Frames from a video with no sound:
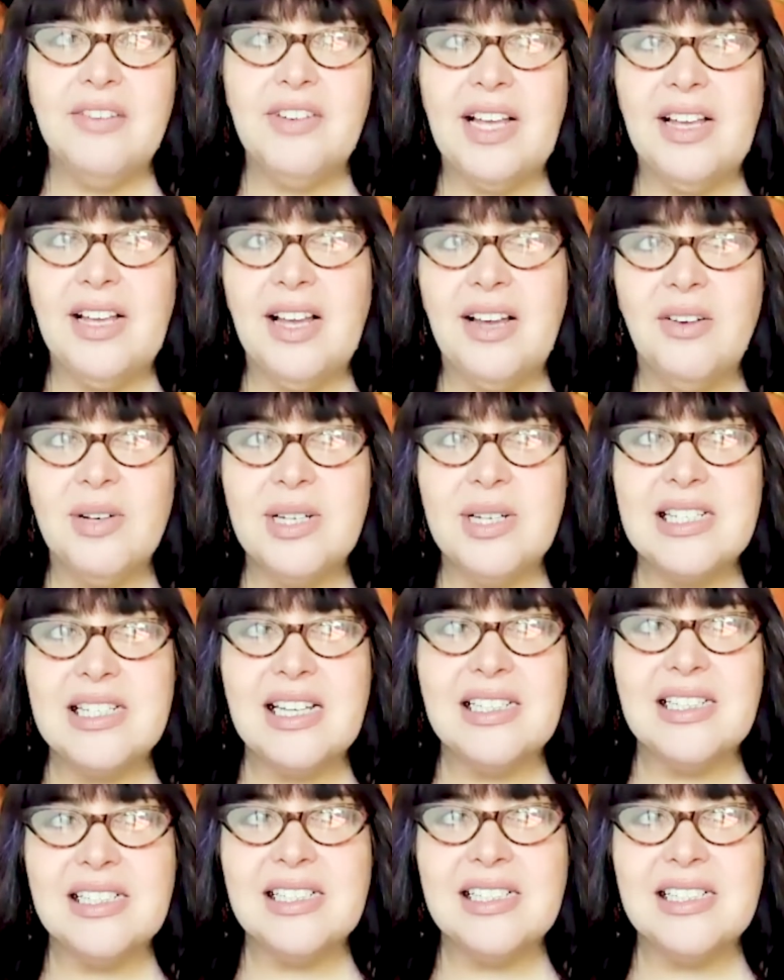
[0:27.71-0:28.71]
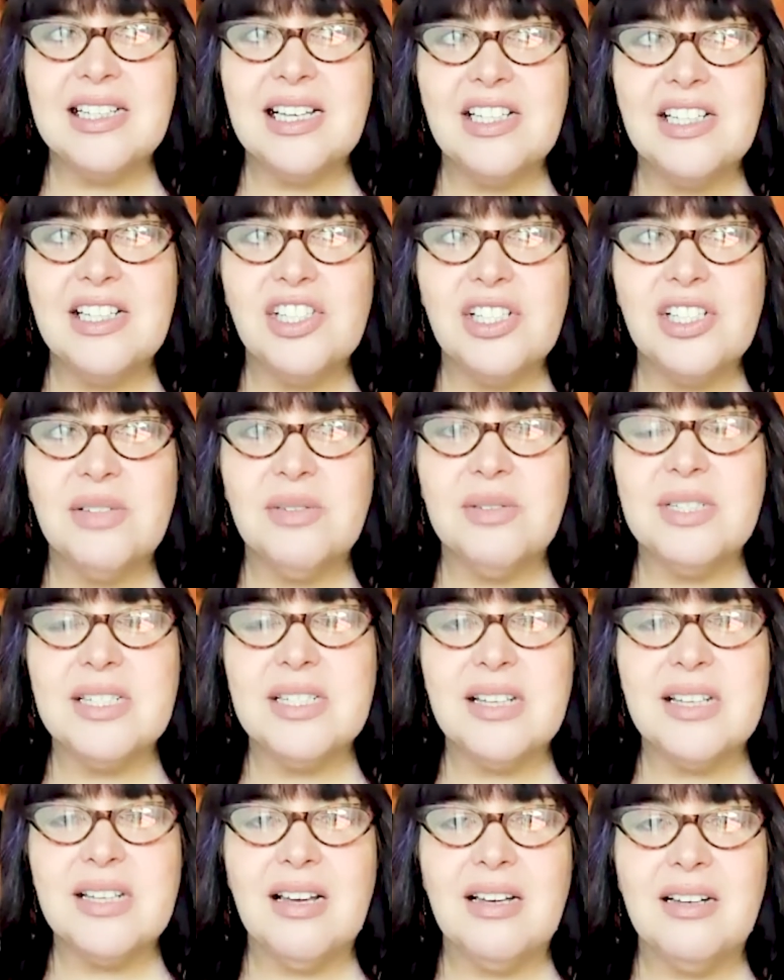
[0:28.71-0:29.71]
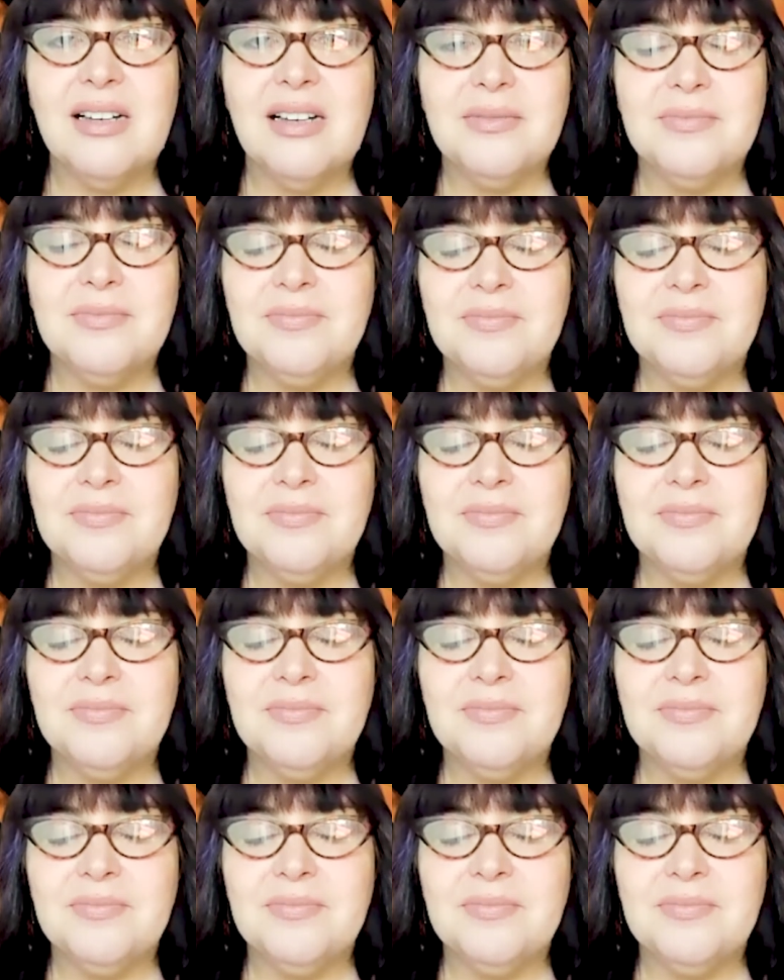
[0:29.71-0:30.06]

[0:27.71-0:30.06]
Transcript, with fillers: I always like to say she was uh,